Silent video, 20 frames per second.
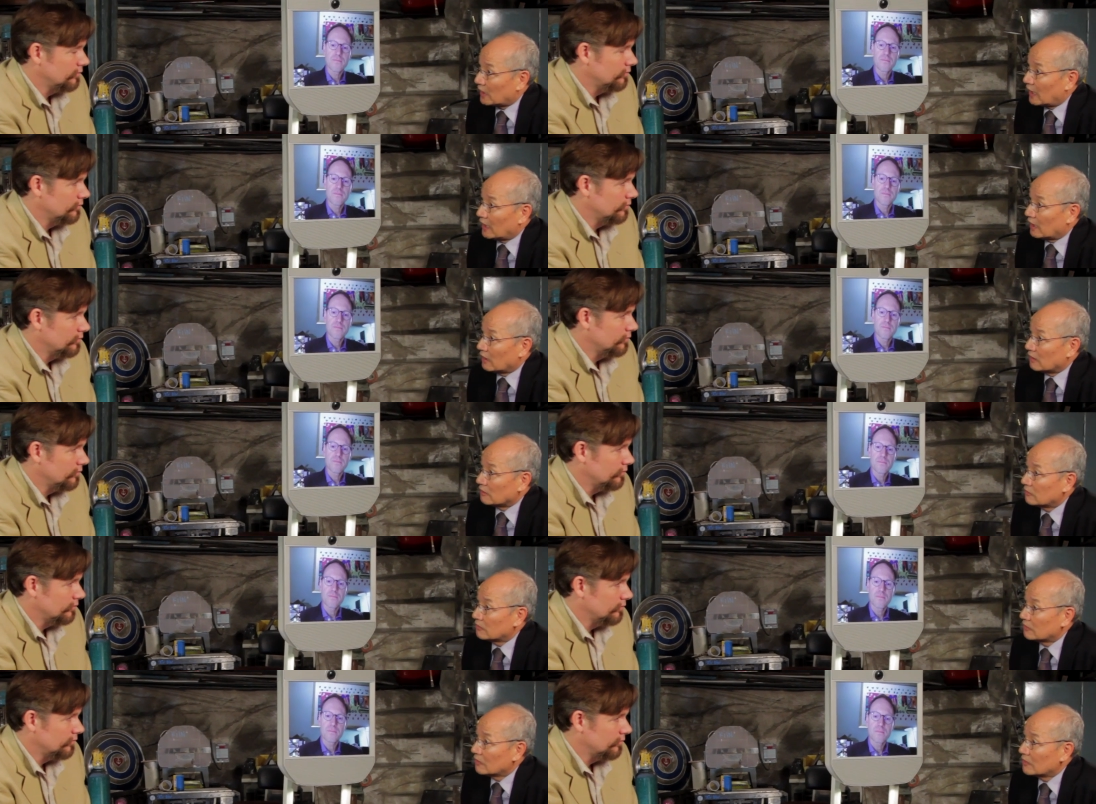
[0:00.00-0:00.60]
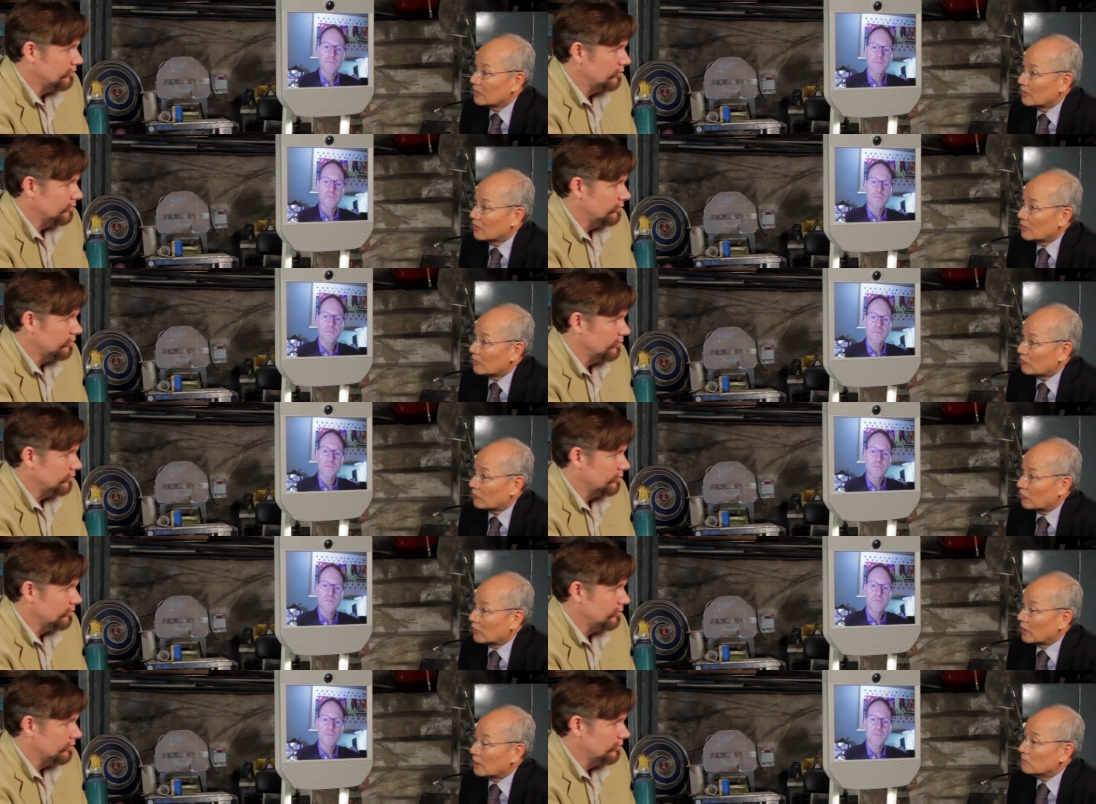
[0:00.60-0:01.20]
Speaker 1: down,
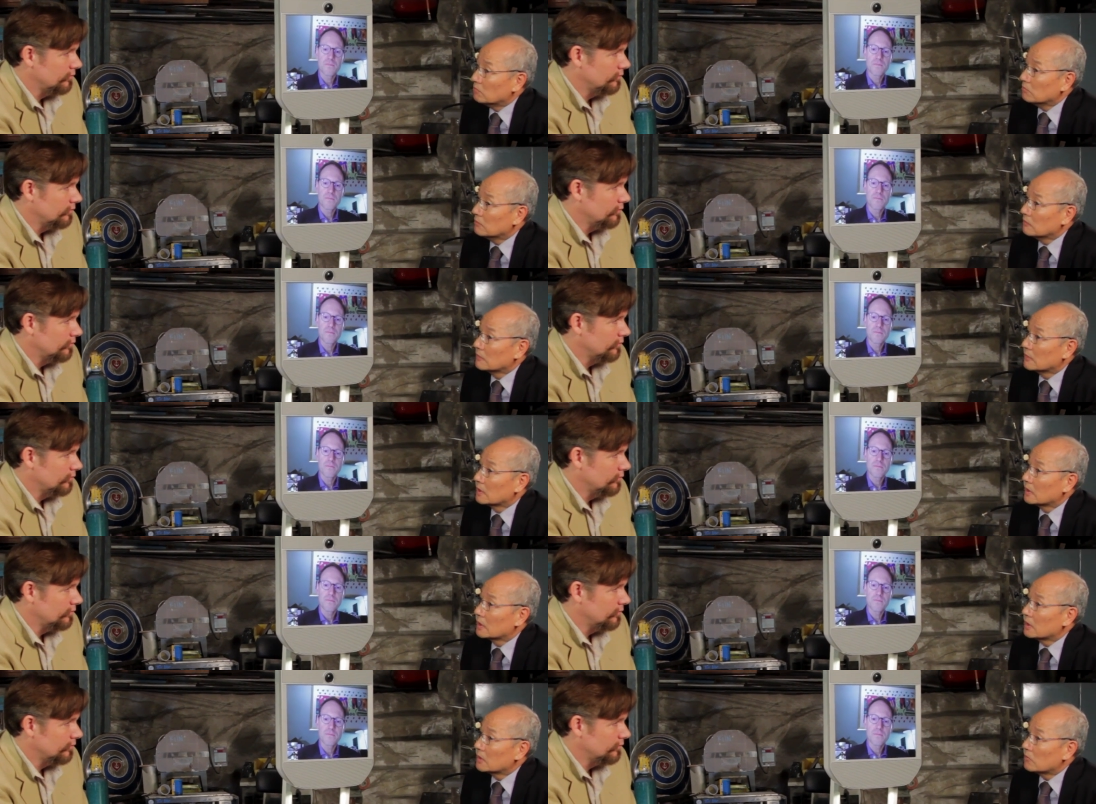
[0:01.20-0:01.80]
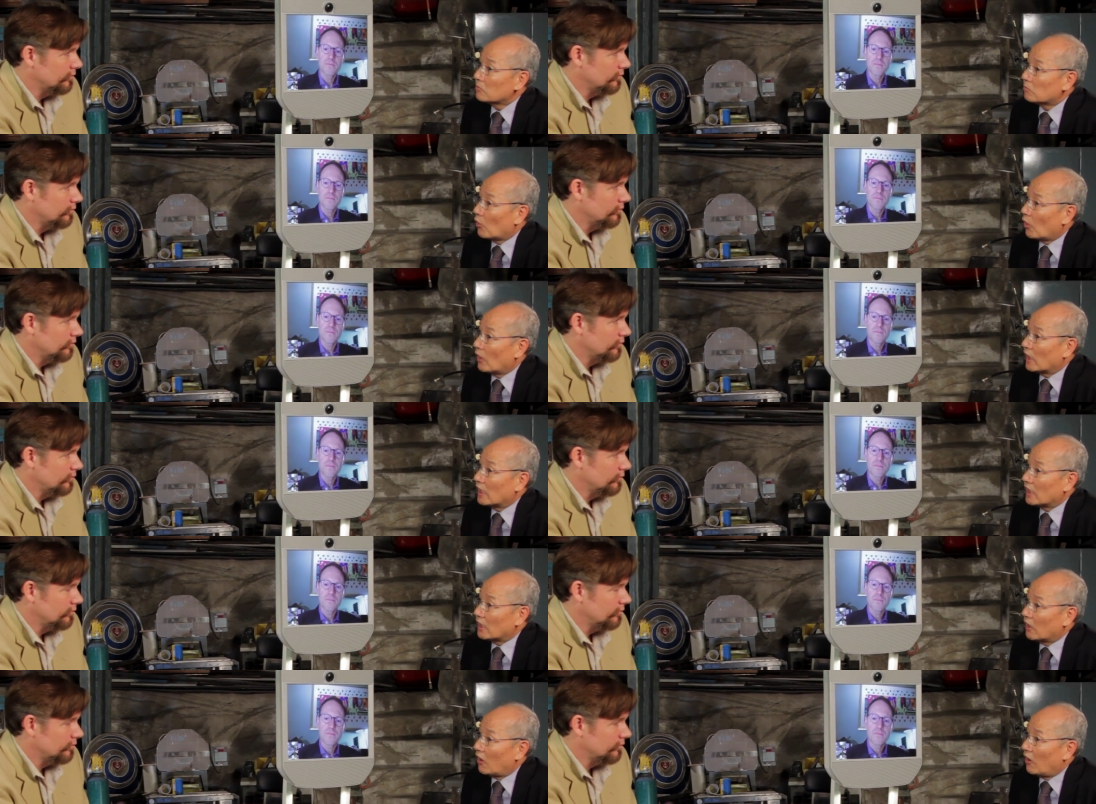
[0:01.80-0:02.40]
from
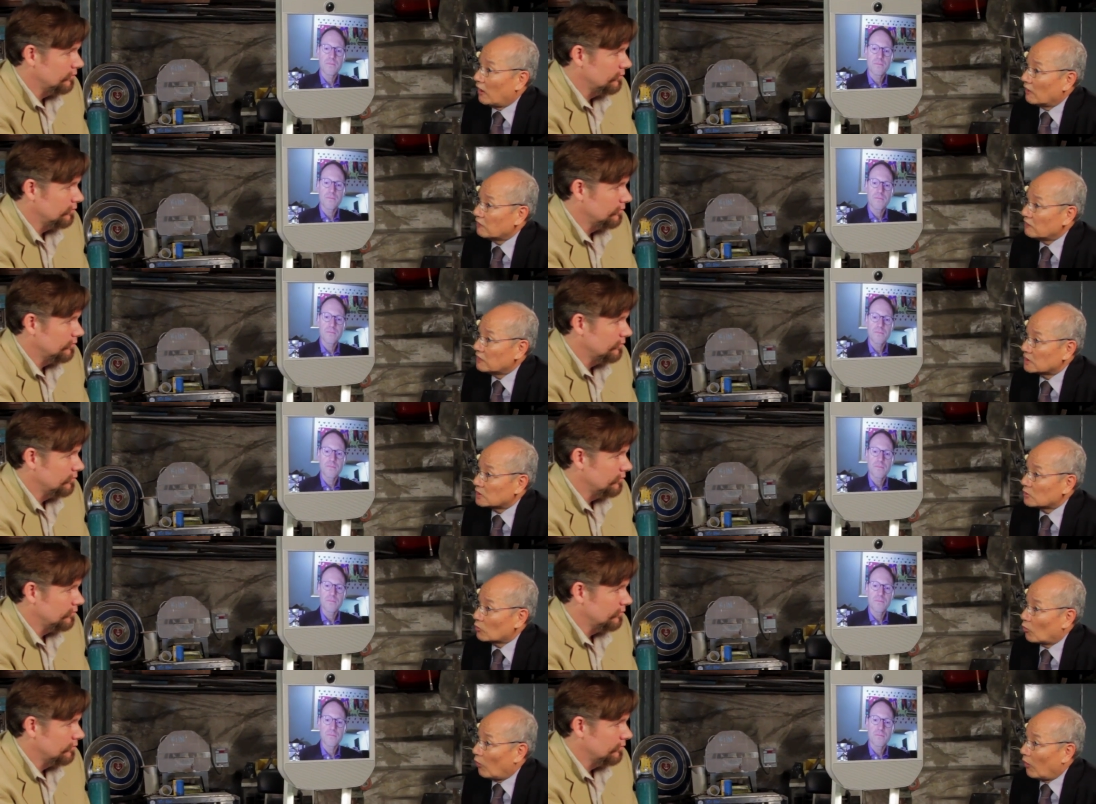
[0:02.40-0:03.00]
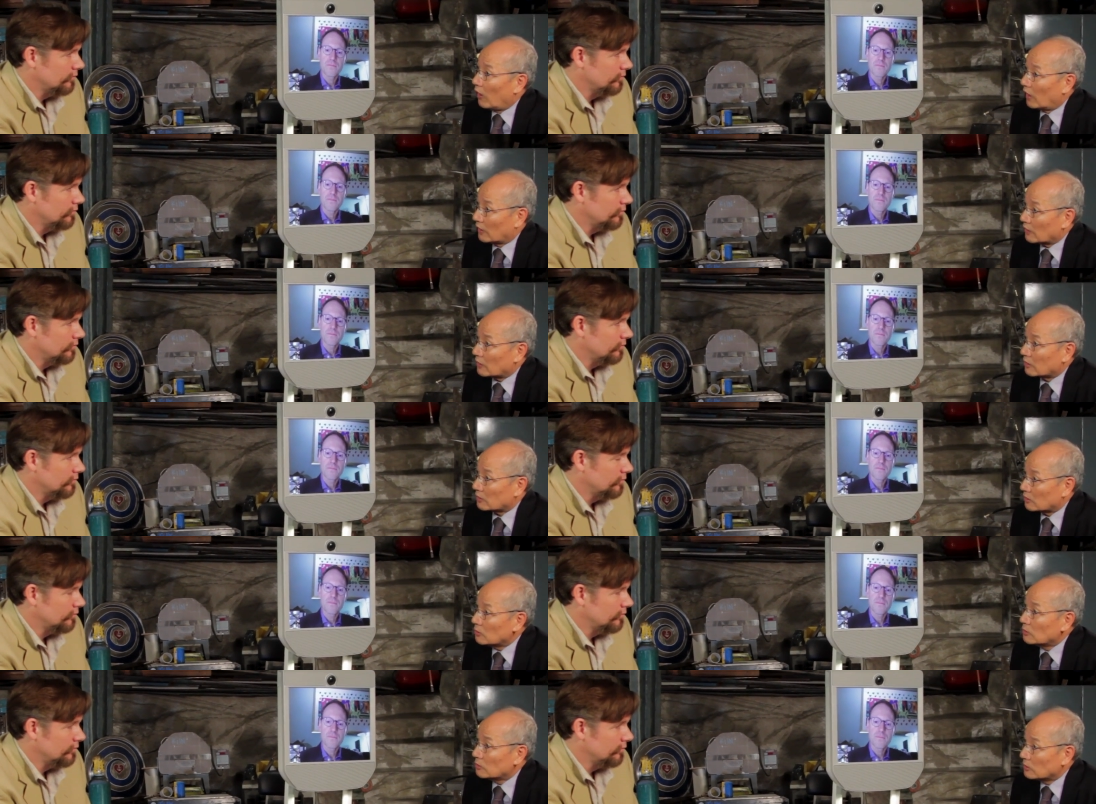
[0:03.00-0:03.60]
boiling off its water,
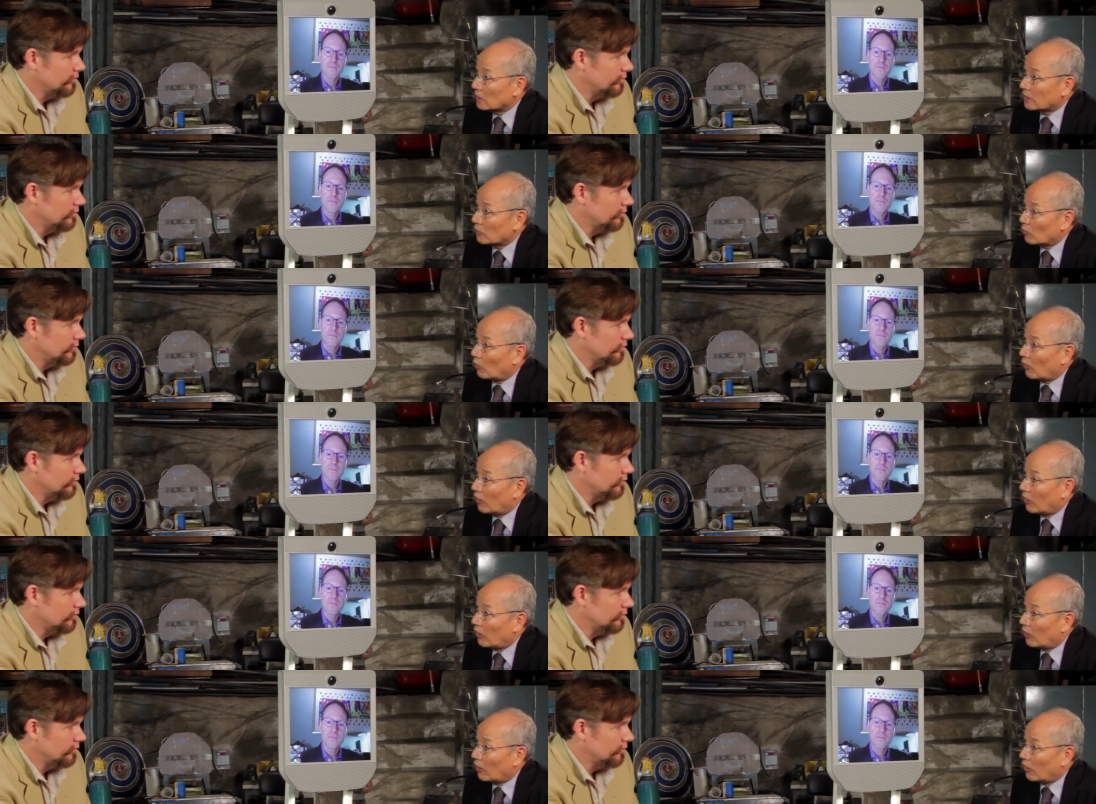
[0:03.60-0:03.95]
cooling